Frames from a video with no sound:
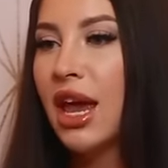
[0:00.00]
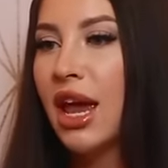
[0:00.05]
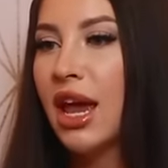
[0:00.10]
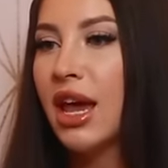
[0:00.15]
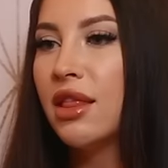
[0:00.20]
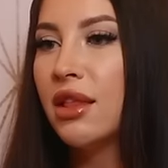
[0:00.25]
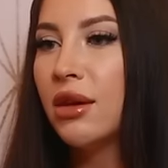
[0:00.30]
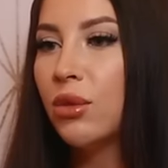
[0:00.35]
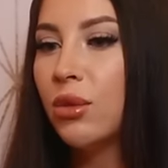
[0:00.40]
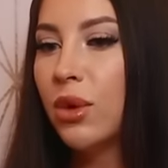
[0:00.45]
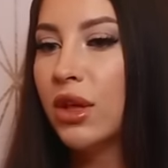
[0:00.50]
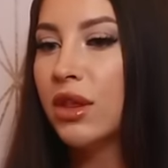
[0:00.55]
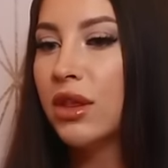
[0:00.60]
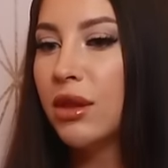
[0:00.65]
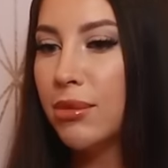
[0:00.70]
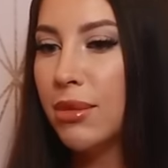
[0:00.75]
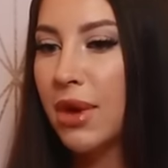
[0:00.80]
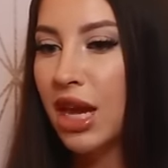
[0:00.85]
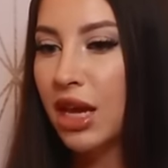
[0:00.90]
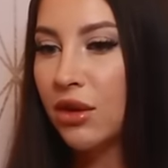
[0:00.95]
And the what the
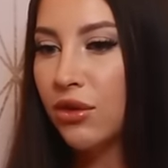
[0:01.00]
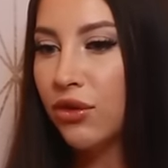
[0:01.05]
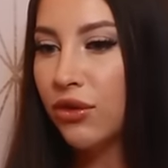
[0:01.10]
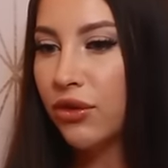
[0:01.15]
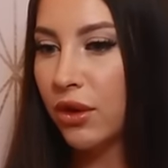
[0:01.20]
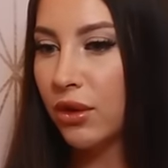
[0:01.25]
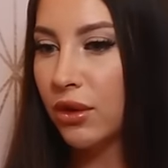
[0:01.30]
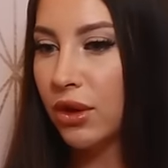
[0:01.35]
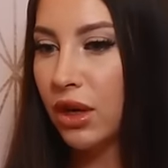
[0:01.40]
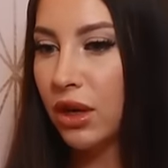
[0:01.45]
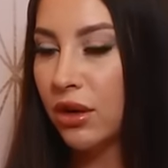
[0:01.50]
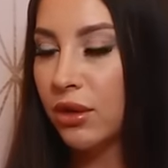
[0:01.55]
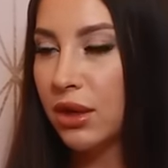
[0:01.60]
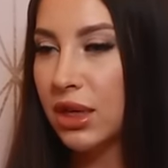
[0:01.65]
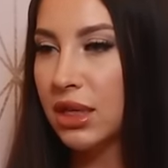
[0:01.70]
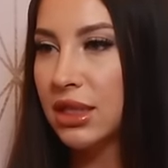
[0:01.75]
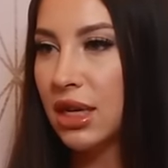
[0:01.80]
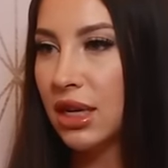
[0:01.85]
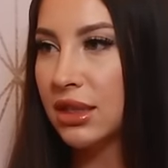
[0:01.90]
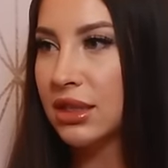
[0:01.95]
main photo
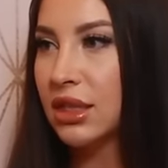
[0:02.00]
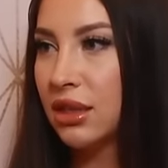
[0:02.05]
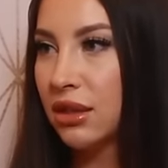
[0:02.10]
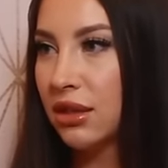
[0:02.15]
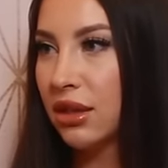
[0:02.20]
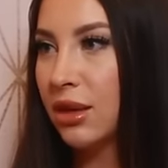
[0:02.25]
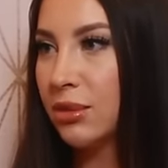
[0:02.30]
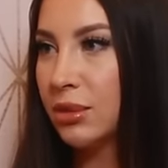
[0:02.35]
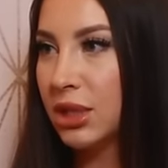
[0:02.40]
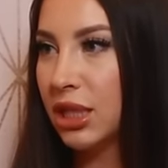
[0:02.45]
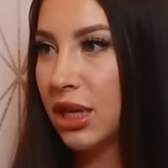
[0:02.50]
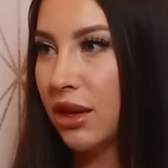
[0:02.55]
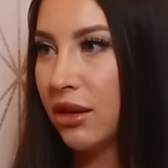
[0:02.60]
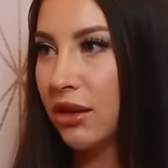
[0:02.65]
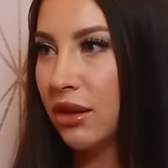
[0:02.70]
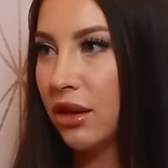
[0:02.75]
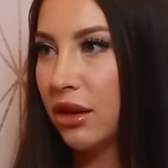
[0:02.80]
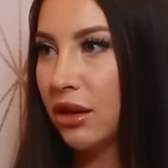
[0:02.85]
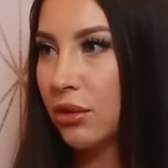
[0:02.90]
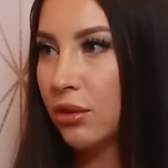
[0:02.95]
is us at a club
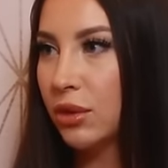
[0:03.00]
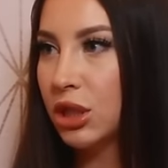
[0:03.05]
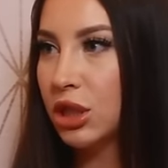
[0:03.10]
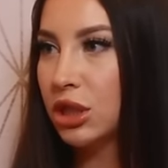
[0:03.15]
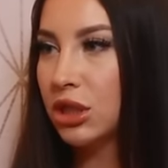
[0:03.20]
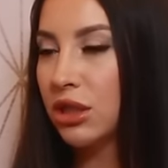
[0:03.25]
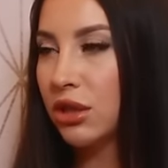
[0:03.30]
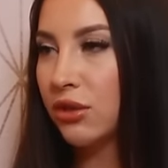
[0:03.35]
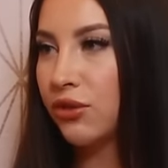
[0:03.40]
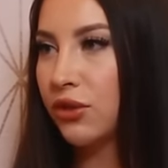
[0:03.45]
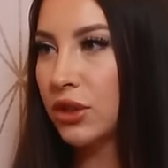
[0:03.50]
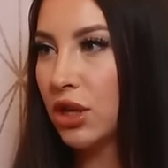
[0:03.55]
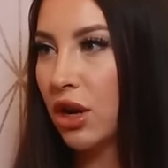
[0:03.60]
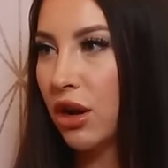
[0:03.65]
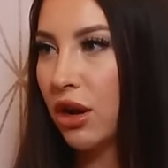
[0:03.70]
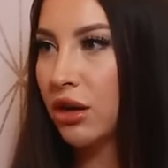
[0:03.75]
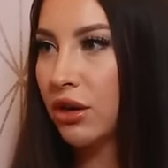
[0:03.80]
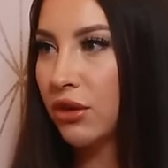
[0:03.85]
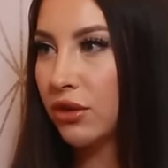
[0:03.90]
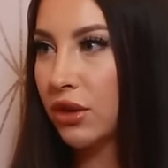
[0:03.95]
together, which the
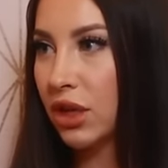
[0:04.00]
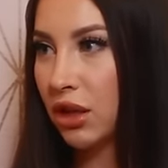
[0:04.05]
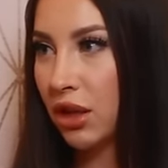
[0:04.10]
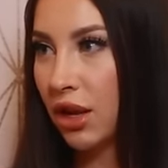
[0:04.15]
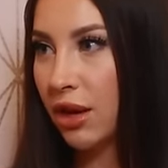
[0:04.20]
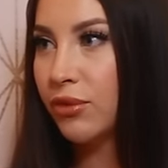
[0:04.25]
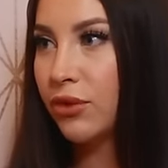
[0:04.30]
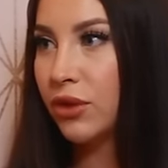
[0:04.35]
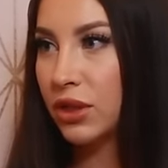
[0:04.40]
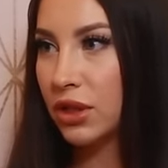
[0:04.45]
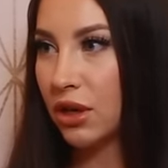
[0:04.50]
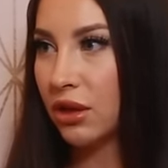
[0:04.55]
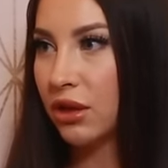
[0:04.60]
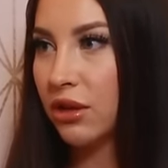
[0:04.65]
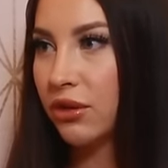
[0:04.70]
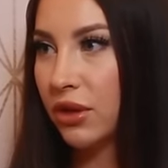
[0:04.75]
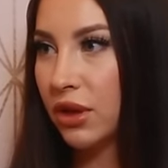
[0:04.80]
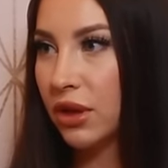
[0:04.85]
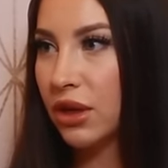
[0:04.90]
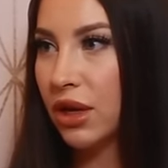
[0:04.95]
photographer the club
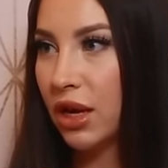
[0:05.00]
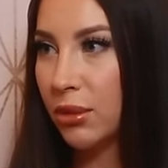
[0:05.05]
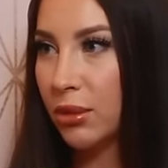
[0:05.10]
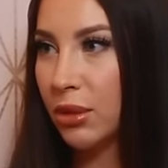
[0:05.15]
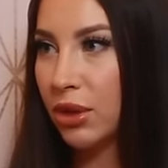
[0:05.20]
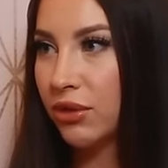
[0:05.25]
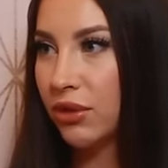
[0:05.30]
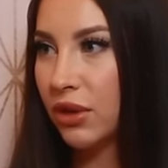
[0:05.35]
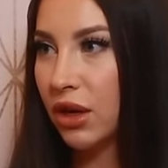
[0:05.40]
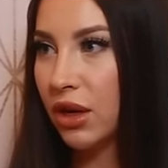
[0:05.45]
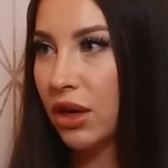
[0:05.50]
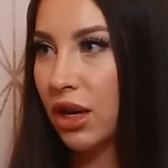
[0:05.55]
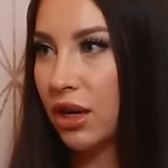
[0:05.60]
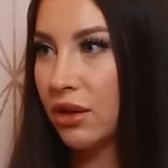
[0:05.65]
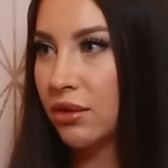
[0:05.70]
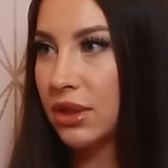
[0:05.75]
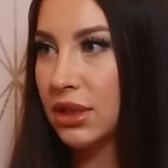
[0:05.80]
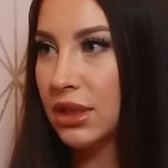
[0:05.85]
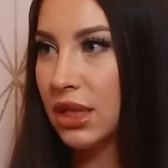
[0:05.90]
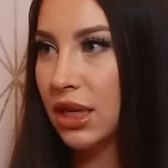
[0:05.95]
photographer came over
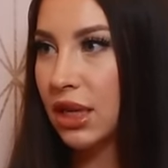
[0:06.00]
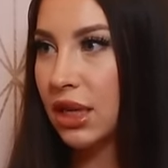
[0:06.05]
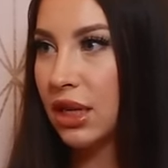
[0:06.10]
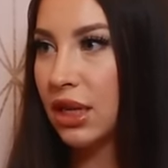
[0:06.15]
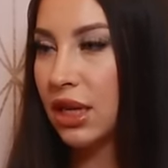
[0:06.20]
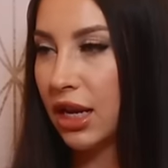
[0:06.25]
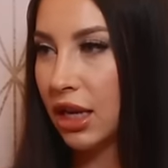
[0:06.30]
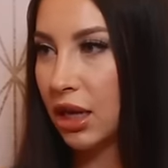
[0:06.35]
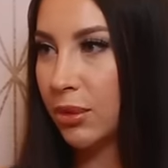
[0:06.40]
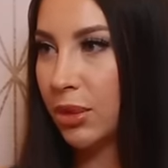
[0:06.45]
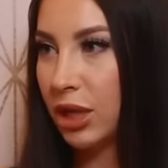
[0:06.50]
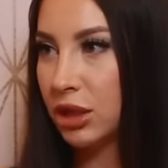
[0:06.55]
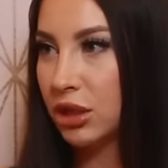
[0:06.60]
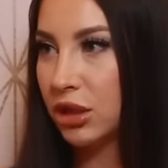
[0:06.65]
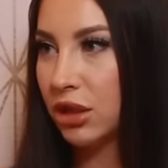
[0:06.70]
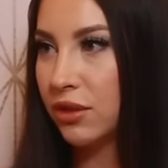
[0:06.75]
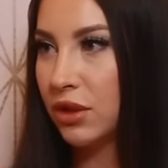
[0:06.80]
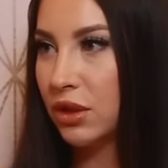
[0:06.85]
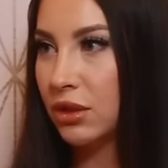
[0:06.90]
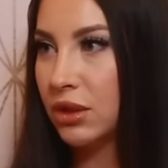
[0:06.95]
and was like, "Can I get a
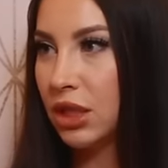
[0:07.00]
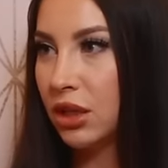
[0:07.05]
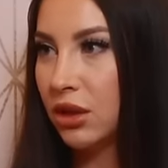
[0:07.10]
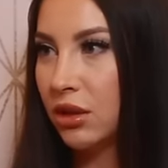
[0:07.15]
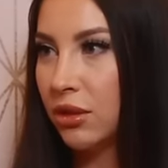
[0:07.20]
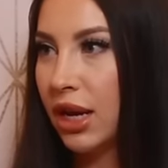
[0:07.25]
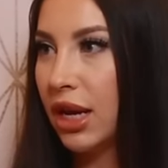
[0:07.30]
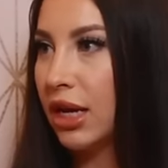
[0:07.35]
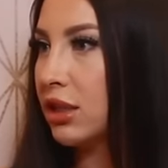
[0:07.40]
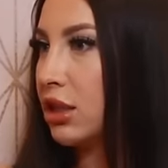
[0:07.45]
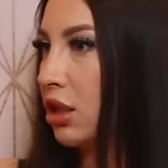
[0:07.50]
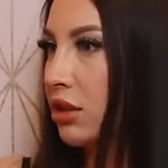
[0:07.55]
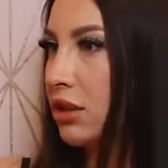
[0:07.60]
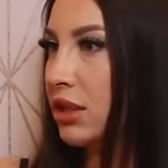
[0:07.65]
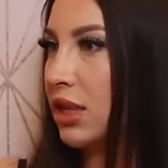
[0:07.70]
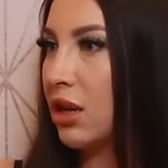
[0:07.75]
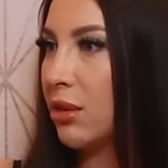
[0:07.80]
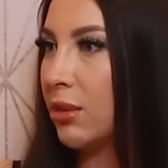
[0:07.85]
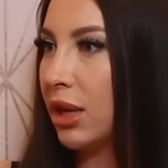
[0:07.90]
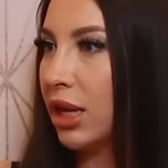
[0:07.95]
picture of you two? And I turned
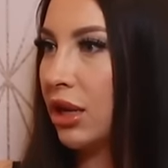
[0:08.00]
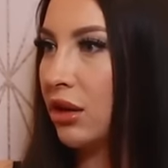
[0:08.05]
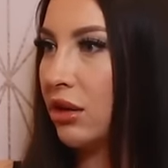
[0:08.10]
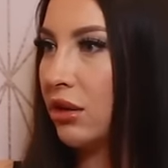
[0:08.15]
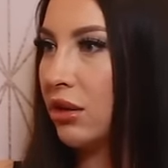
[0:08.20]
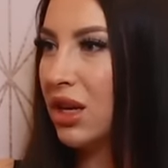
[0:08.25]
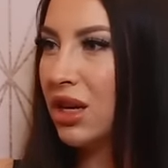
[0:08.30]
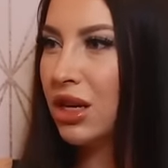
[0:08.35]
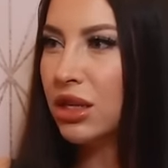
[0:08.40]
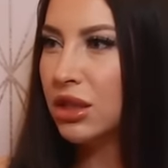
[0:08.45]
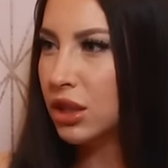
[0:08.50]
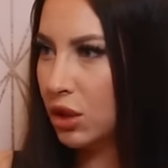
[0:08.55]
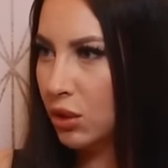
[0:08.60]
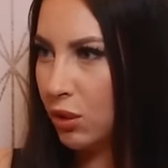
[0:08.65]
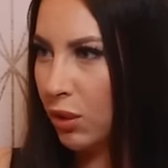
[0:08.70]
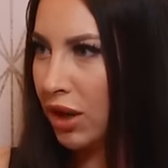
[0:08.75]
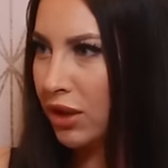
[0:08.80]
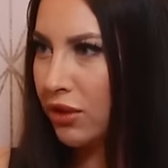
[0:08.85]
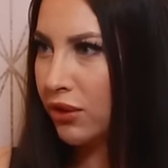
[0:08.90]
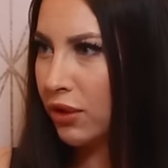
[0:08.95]
to him and I go, "Do you
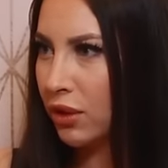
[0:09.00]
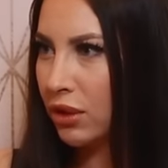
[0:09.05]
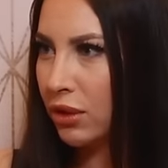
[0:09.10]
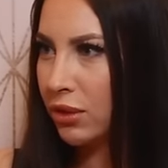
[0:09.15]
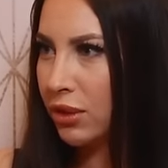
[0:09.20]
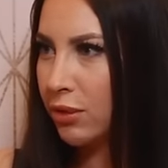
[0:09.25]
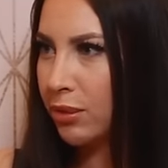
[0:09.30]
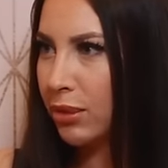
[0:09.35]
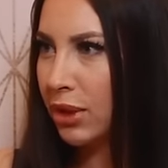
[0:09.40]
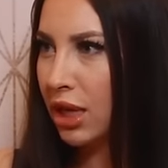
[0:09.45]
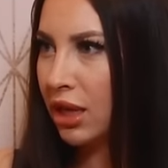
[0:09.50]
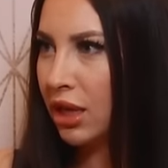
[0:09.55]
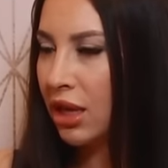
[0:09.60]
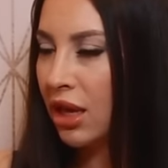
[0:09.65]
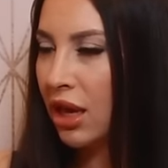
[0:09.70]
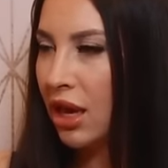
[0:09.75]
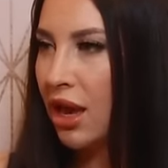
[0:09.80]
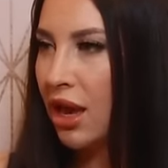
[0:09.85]
want a photo with me?"